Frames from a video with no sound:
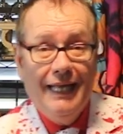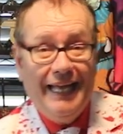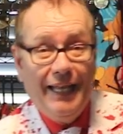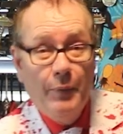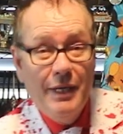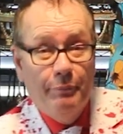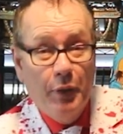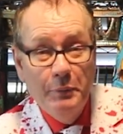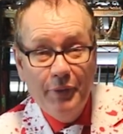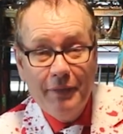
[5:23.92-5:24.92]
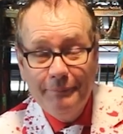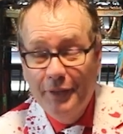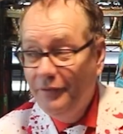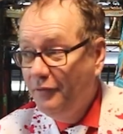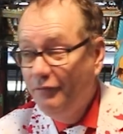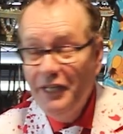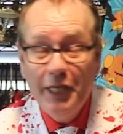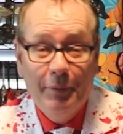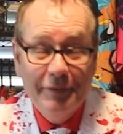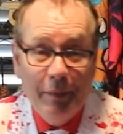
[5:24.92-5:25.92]
Halloween appropriate, because this
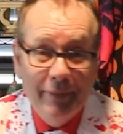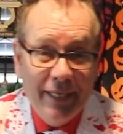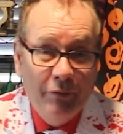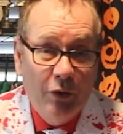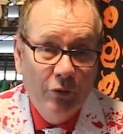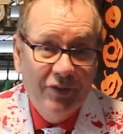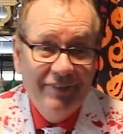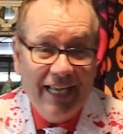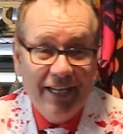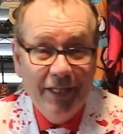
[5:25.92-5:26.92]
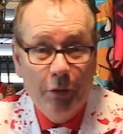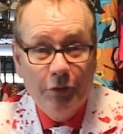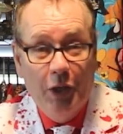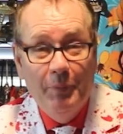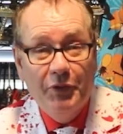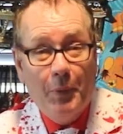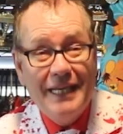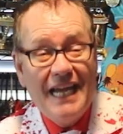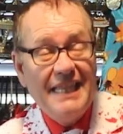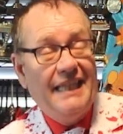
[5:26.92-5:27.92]
video is coming out on Saturday, October
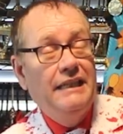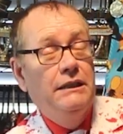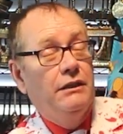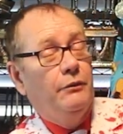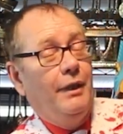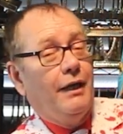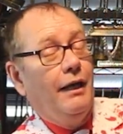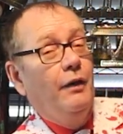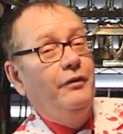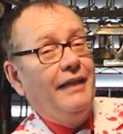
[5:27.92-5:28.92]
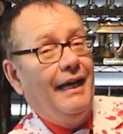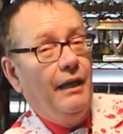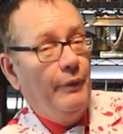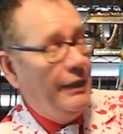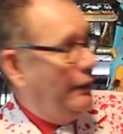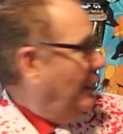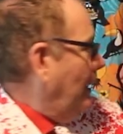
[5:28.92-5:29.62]
28th. So we are close to Halloween.